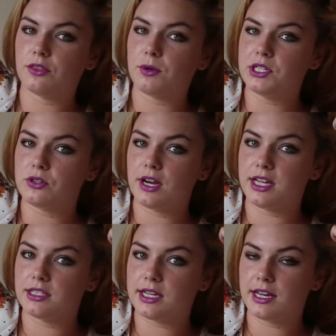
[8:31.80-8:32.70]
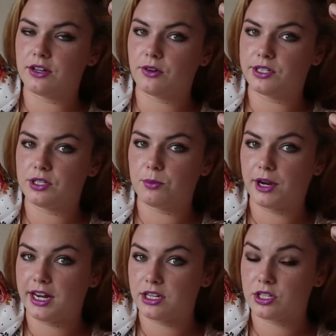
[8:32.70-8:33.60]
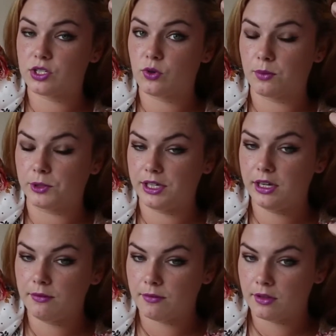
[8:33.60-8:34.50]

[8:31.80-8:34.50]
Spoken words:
3 strands and you're going to braid it just normally.